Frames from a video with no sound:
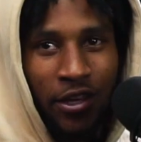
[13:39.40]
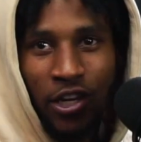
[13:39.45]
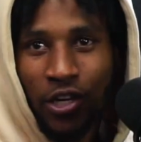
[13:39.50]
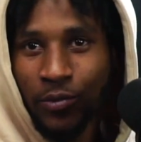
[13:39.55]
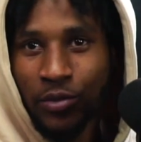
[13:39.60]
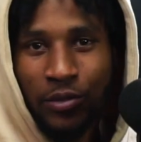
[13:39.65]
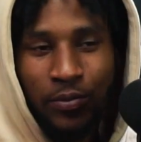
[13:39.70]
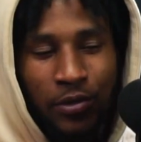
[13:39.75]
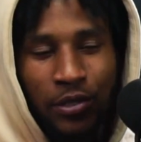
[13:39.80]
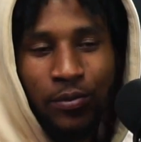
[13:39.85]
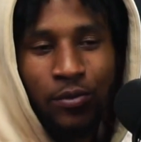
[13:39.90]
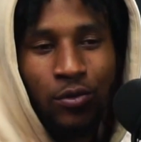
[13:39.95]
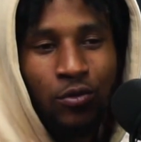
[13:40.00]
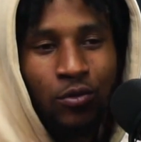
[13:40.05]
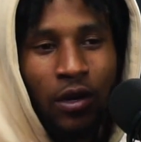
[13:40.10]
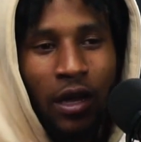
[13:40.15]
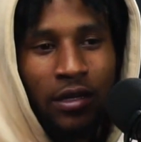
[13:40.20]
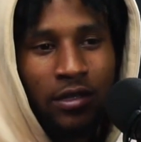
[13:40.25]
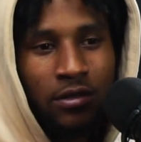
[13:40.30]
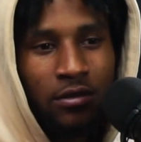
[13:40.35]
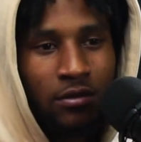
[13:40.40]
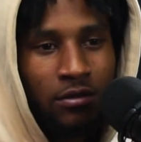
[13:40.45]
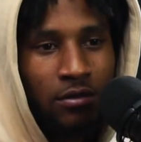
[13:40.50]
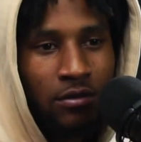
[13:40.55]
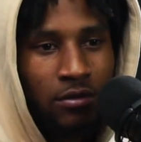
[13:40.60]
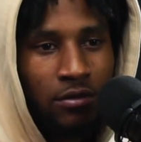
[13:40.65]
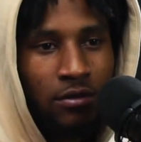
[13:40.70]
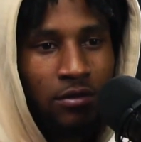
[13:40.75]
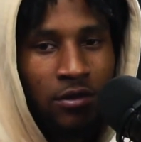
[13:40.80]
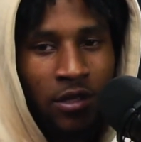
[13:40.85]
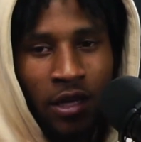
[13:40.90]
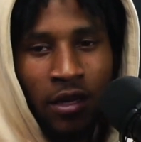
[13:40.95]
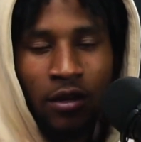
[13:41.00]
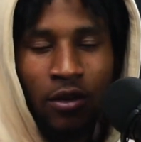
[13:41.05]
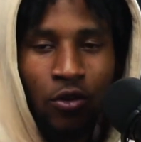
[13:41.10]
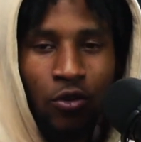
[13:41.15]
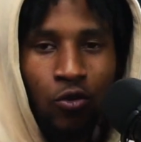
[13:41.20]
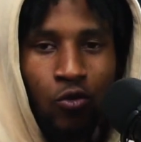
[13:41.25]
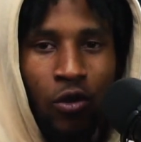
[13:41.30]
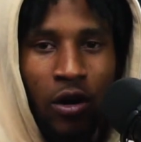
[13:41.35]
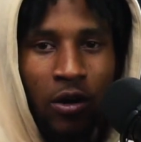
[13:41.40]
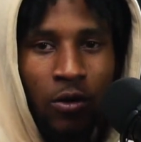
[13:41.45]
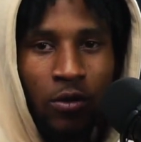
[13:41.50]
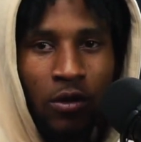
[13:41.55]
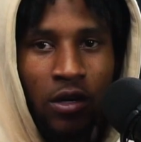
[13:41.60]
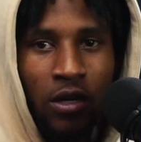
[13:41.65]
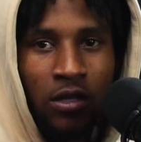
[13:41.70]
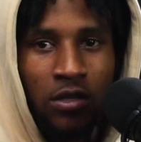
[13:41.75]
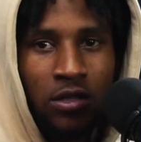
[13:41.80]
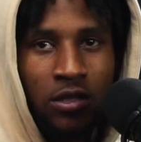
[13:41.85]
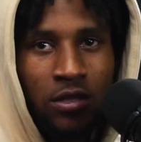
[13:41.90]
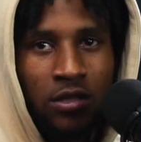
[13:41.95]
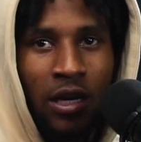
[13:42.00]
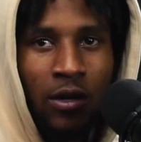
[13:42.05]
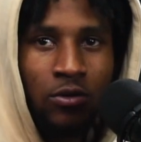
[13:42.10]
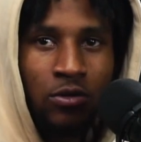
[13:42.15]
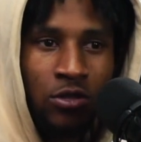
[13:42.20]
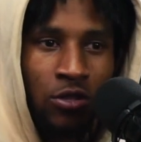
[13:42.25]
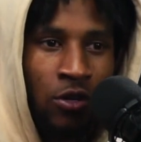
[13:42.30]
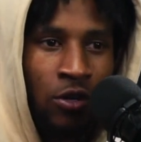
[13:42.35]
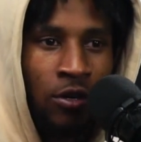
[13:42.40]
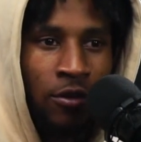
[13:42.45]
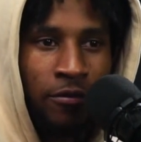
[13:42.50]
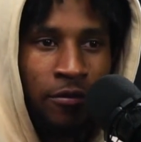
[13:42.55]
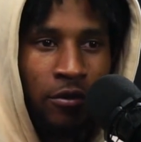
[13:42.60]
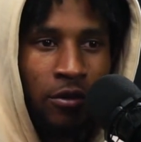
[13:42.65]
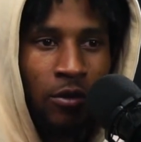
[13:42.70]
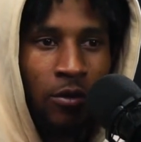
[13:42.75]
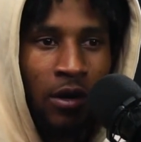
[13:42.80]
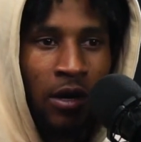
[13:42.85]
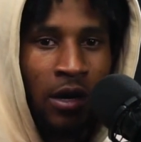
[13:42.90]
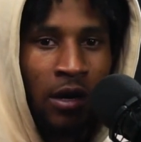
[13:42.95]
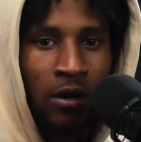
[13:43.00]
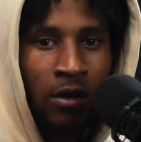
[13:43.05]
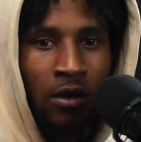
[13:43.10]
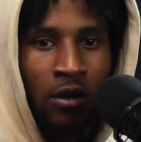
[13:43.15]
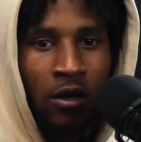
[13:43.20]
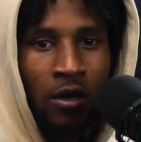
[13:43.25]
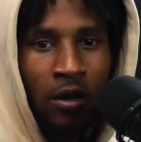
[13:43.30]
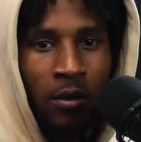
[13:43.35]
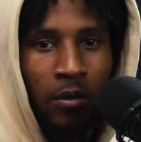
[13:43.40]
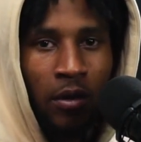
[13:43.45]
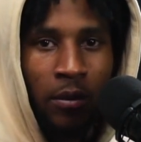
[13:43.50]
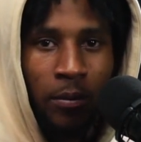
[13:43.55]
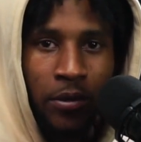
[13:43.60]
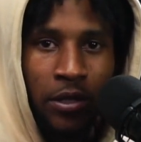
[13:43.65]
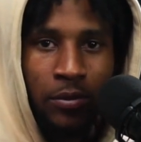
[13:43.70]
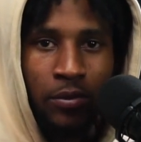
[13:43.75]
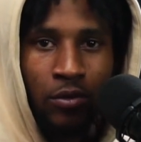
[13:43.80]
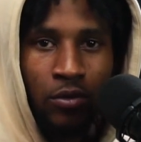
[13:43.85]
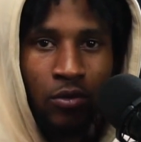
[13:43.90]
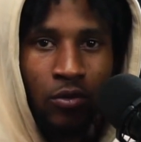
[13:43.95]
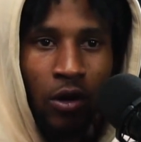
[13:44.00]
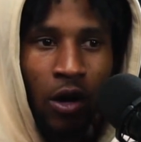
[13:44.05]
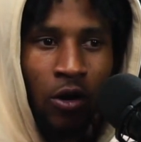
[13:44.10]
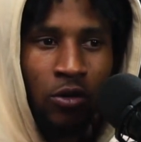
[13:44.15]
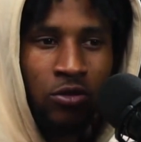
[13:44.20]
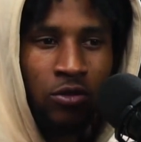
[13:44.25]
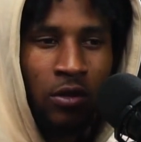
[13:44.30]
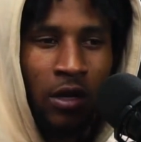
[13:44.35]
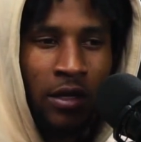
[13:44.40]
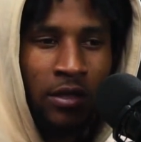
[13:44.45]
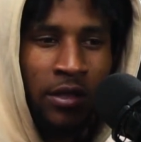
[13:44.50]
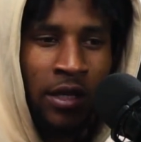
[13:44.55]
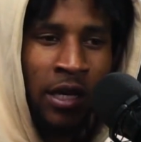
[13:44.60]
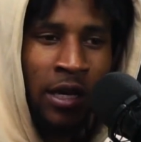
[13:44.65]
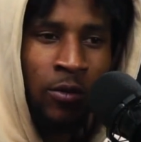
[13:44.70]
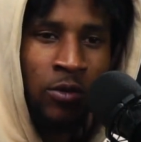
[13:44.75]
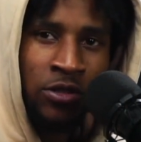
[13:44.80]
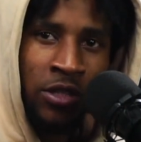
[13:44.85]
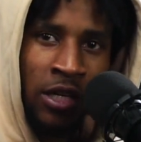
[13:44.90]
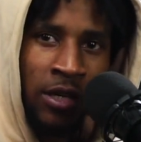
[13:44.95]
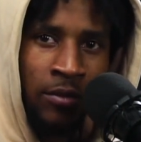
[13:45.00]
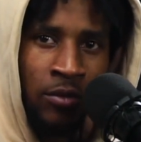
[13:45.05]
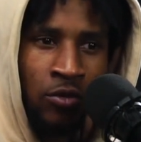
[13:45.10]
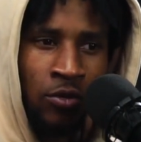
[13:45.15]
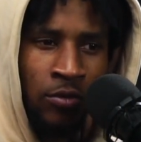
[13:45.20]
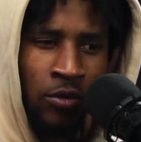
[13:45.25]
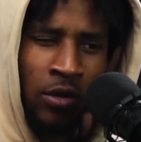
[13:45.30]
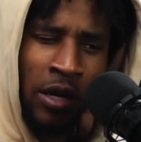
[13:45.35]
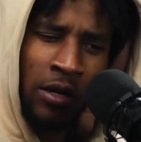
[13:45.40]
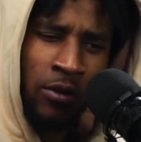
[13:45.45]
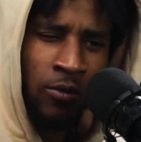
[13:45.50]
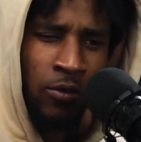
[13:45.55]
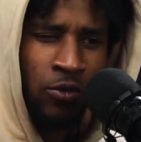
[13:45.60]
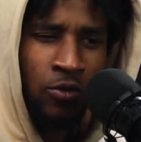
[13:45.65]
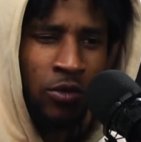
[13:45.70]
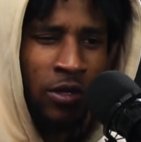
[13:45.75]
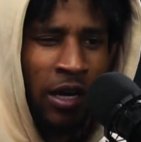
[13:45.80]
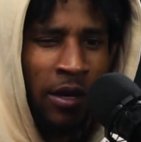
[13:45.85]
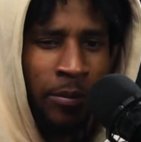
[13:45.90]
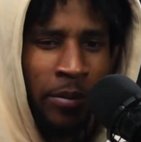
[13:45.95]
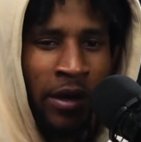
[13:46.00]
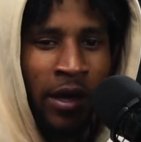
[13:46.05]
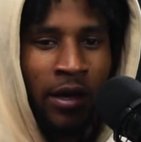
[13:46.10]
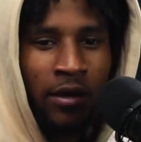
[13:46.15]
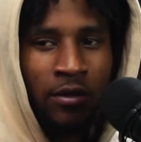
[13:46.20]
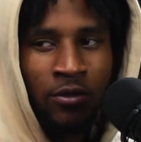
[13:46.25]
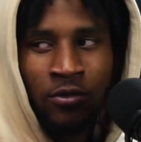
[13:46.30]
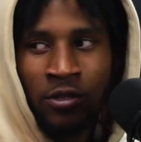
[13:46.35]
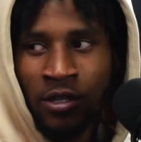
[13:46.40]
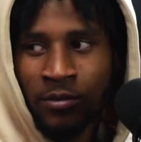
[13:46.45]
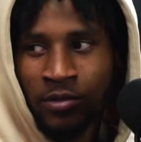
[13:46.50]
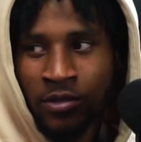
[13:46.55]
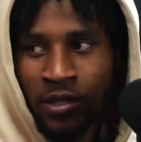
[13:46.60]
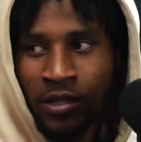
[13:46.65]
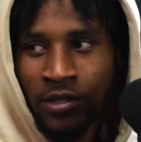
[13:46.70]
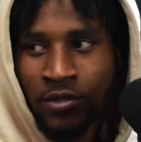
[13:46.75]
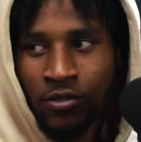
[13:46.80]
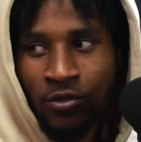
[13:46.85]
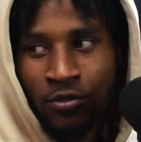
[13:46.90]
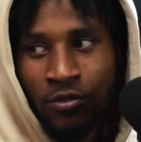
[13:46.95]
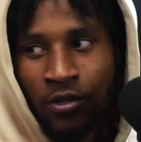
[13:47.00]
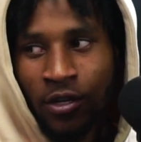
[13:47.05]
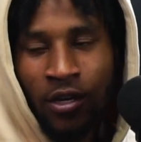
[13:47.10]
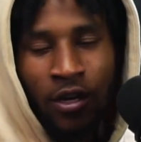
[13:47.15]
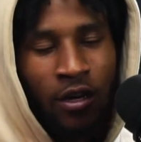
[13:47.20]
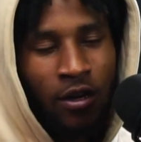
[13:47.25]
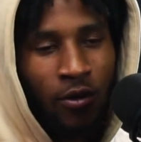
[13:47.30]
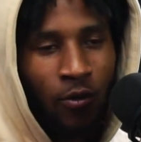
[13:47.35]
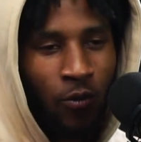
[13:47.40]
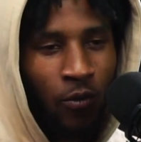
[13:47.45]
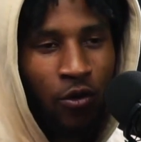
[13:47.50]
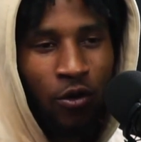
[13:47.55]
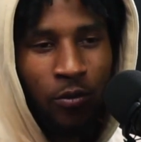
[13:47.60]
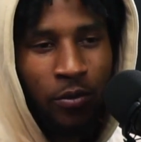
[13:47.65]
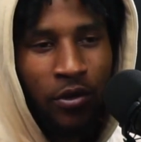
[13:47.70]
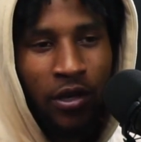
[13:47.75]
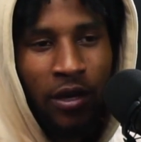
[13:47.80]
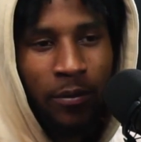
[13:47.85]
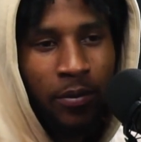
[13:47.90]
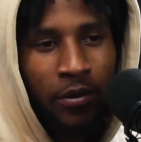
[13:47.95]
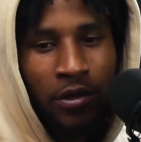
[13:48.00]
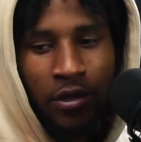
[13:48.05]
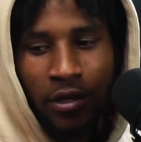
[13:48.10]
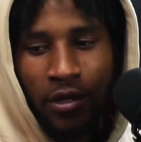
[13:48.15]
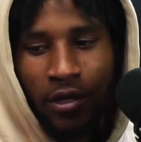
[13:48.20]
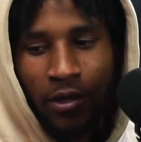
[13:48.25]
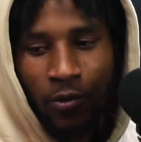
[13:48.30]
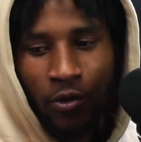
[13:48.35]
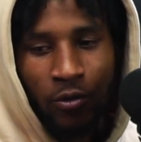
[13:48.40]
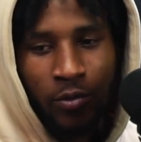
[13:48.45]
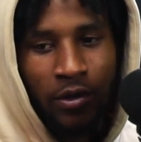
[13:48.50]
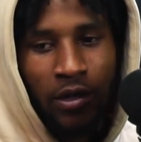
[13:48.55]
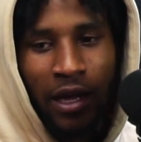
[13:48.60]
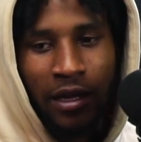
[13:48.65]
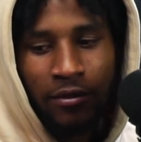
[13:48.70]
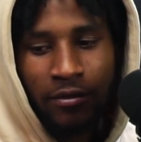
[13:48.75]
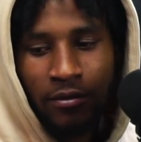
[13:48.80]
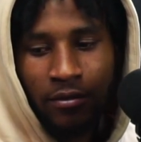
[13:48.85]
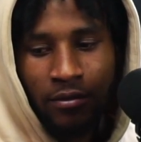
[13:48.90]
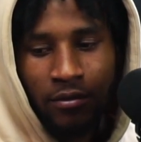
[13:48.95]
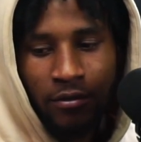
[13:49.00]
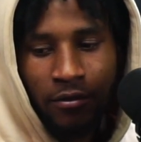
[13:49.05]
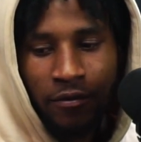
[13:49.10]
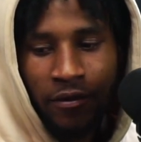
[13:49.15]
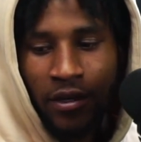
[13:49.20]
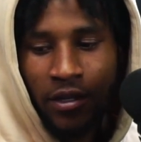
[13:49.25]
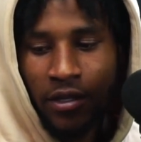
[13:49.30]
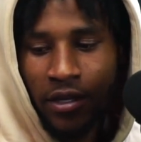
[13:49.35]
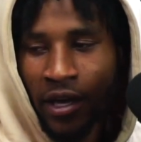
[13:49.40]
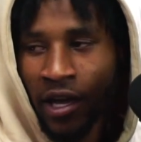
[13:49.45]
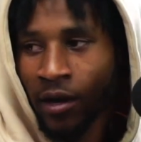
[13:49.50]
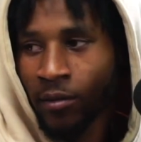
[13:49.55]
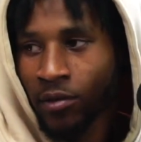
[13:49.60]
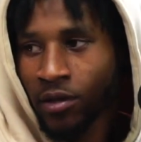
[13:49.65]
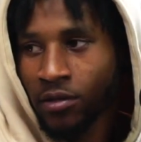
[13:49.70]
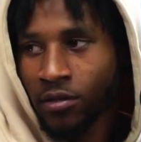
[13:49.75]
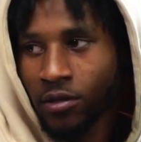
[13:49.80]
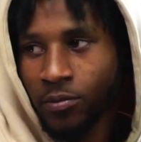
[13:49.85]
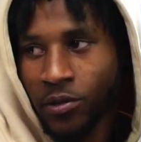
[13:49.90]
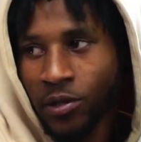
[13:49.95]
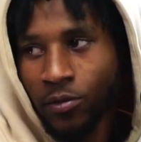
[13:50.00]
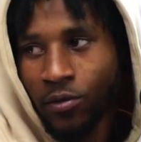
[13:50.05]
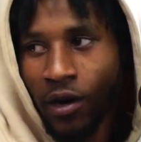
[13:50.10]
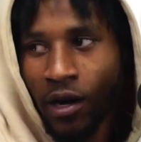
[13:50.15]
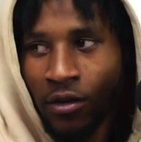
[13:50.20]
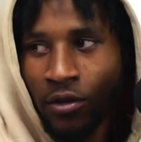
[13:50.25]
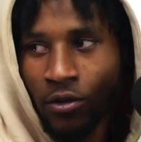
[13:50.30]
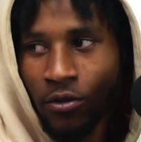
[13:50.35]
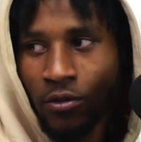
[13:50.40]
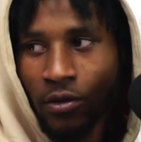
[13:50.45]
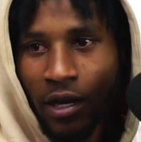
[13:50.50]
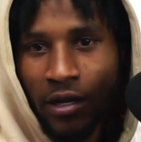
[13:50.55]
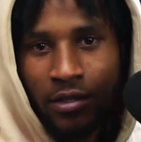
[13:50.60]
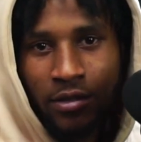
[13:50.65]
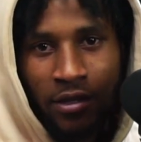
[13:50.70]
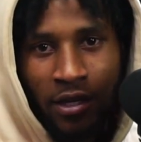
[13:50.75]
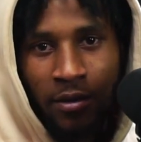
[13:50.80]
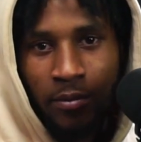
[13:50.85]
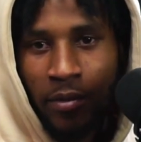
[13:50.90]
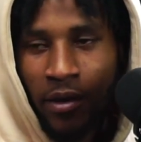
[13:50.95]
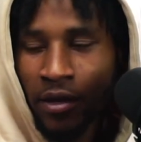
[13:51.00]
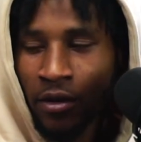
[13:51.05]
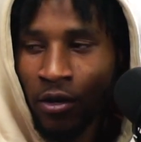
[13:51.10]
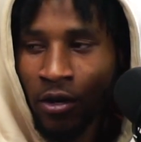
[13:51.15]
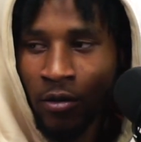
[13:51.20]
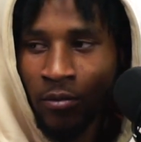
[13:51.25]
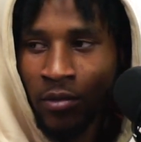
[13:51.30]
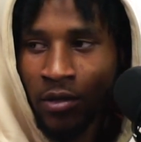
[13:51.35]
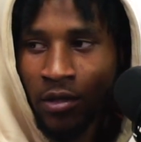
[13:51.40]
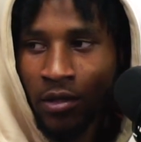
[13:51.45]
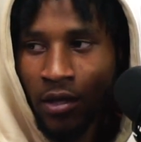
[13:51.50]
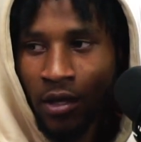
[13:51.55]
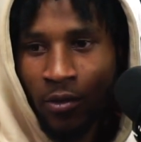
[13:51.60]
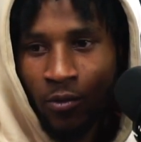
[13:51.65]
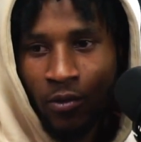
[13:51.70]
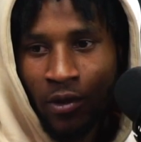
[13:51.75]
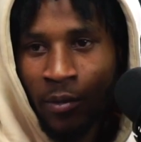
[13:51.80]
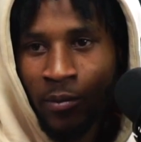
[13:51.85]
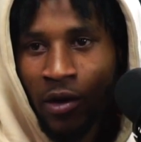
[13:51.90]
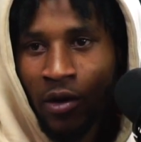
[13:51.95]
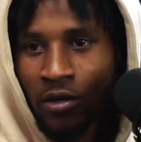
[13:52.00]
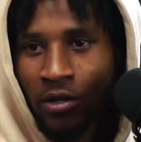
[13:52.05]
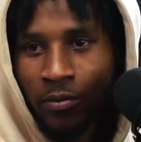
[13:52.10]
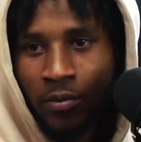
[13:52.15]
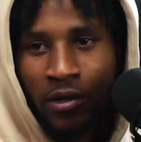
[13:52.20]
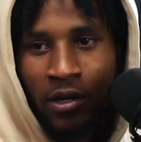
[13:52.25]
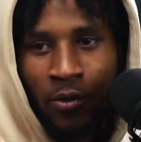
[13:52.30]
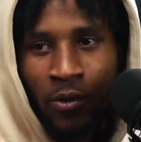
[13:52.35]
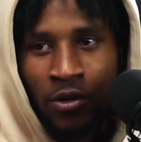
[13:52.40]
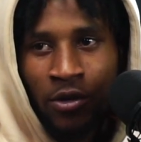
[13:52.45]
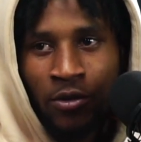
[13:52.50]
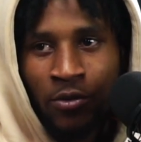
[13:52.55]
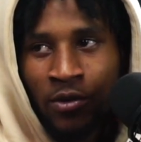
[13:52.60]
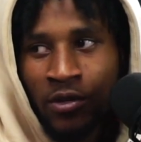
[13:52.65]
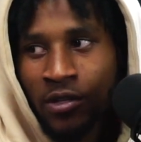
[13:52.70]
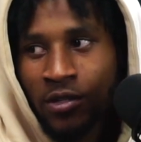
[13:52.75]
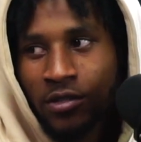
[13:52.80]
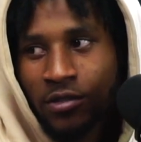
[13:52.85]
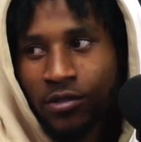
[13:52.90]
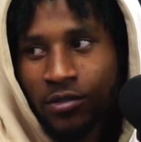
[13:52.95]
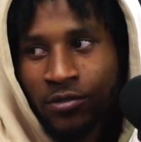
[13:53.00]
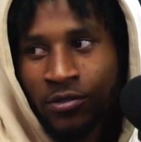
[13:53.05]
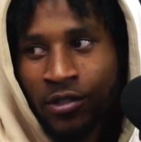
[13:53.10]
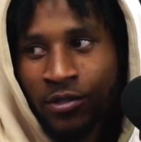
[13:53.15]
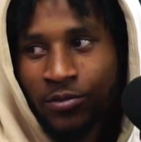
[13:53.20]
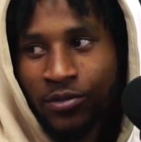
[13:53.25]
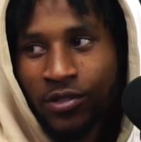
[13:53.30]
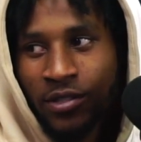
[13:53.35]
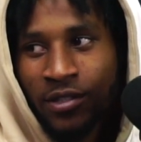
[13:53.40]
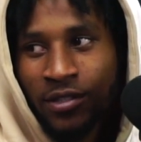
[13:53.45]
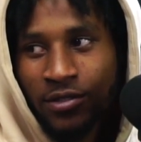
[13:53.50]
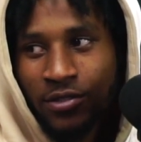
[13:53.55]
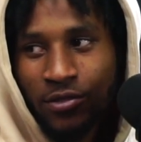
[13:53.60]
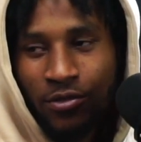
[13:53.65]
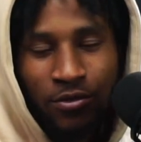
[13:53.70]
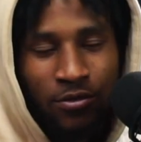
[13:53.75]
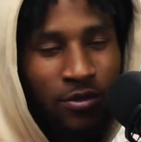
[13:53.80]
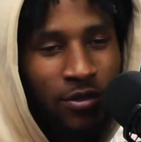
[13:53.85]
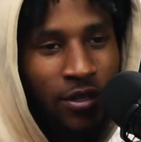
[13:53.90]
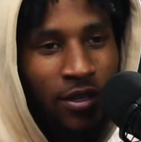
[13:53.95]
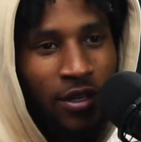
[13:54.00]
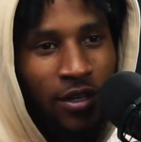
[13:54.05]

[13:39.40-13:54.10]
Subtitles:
and there'll be people who like didn't know who I was because I was gone for a while, but people who also like, damn, what's that moon, bro? Like when you got back, you know what I'm saying? So we'll be at PE and we'll be like fake gambling. People I know like they betting on me, and I'm out here playing 1-on-1. You know what I'm saying? So